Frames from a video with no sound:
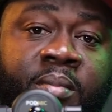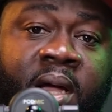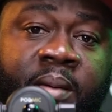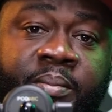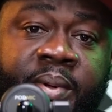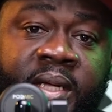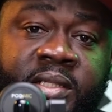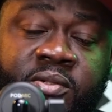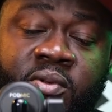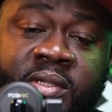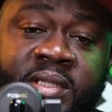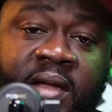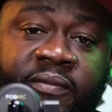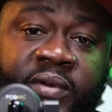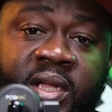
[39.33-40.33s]

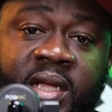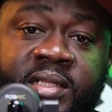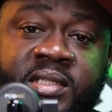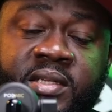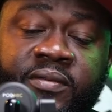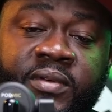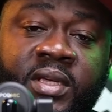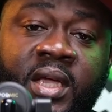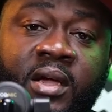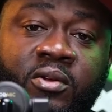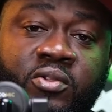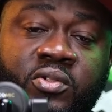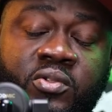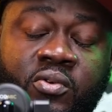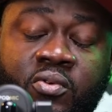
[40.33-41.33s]
mybet.africa TV and
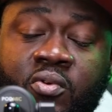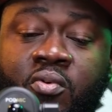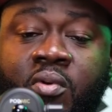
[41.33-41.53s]
also